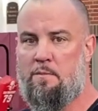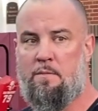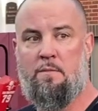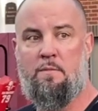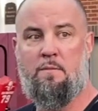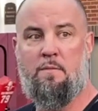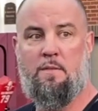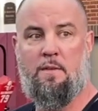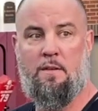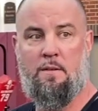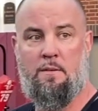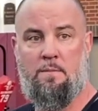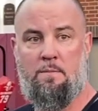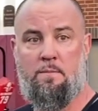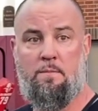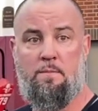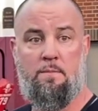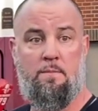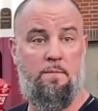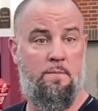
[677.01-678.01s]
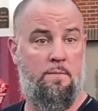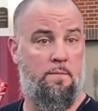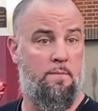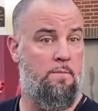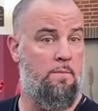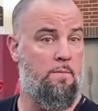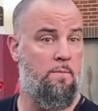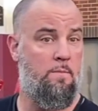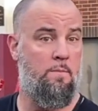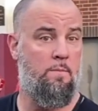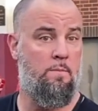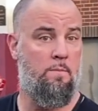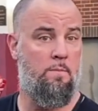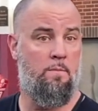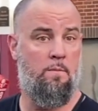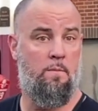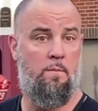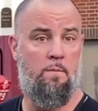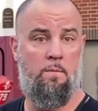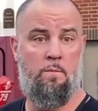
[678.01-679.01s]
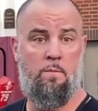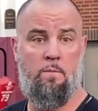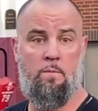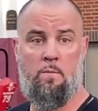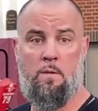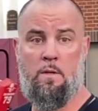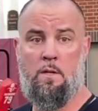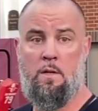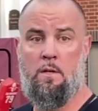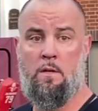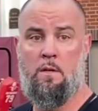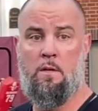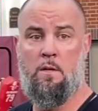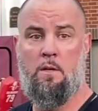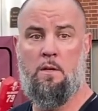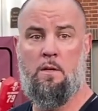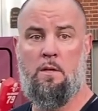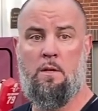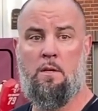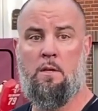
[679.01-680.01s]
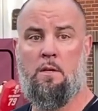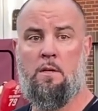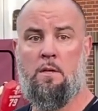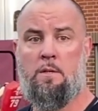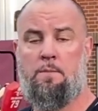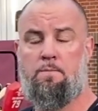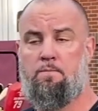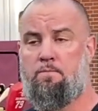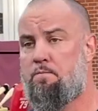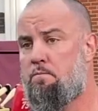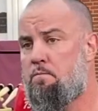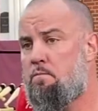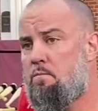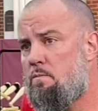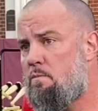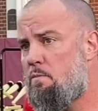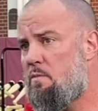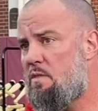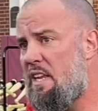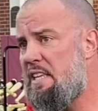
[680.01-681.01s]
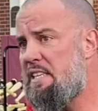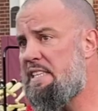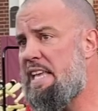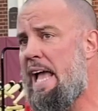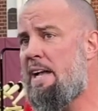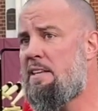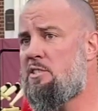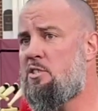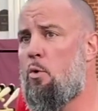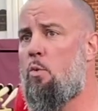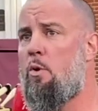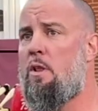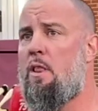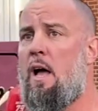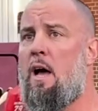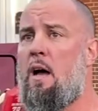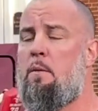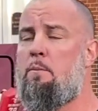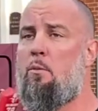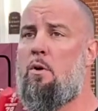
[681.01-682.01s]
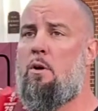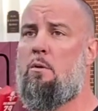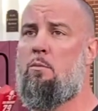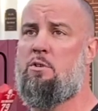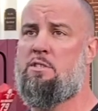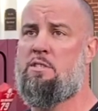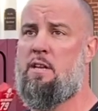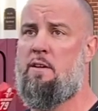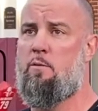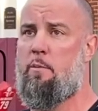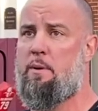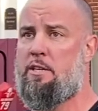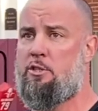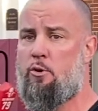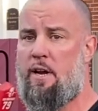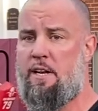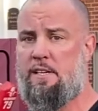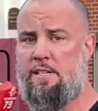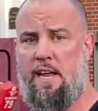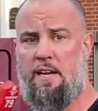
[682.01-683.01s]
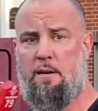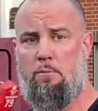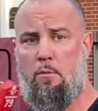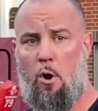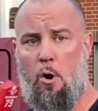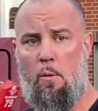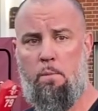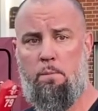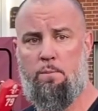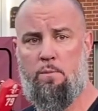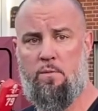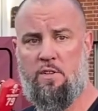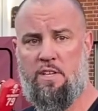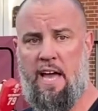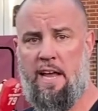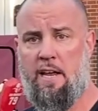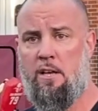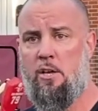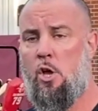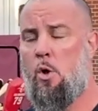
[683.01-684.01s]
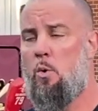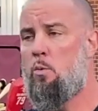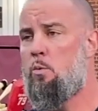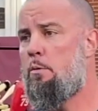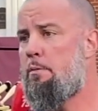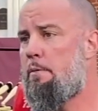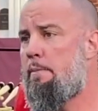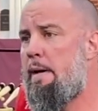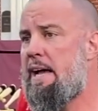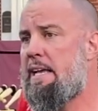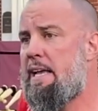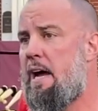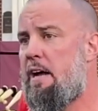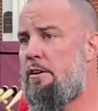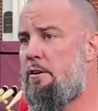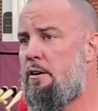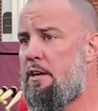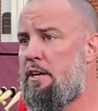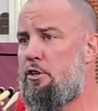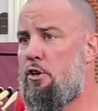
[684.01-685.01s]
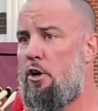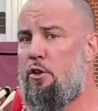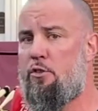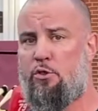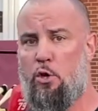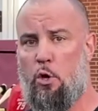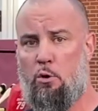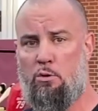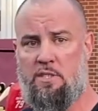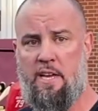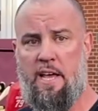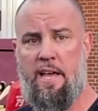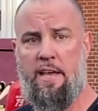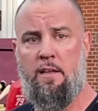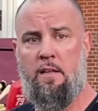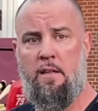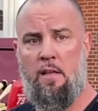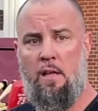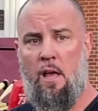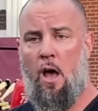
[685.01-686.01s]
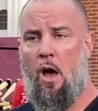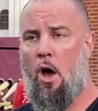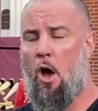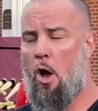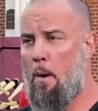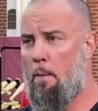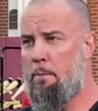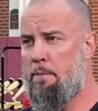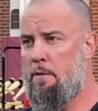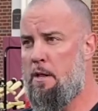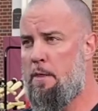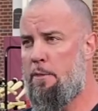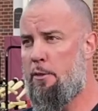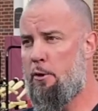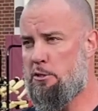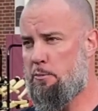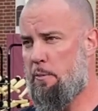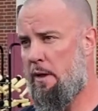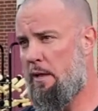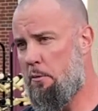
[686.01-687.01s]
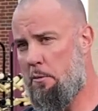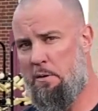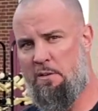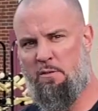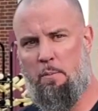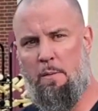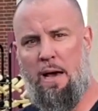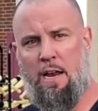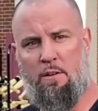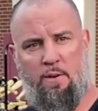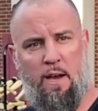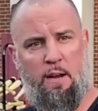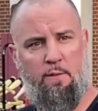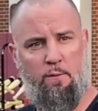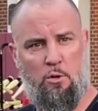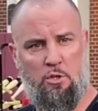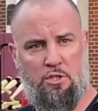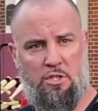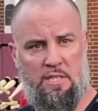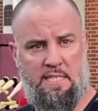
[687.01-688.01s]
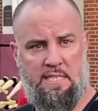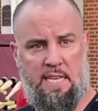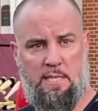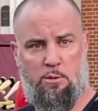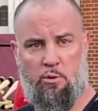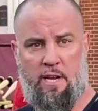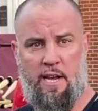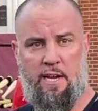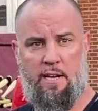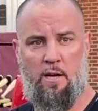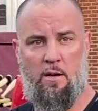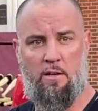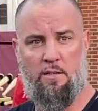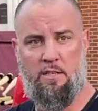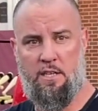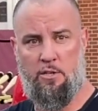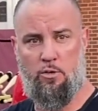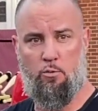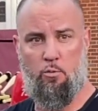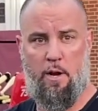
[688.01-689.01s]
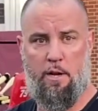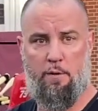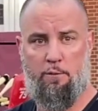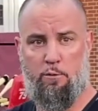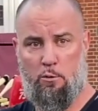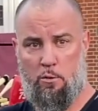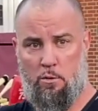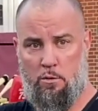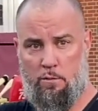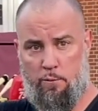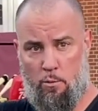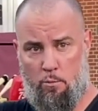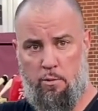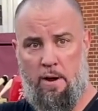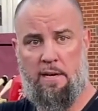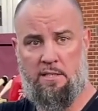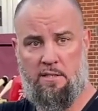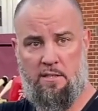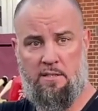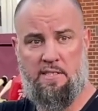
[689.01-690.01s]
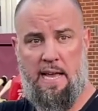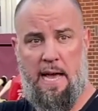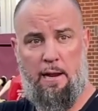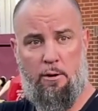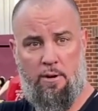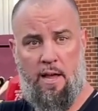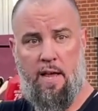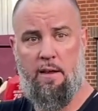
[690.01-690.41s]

Anything else? Is this the last kind of this kind of thing before spring practice starts, or is there? Yeah, so we'll uh, we'll, we'll still have a big training day tomorrow. Okay, we'll be back out here again on Thursday. Um, Thursday be a little bit of a modified version of this as we're kind of getting ready for, for practice on Saturday.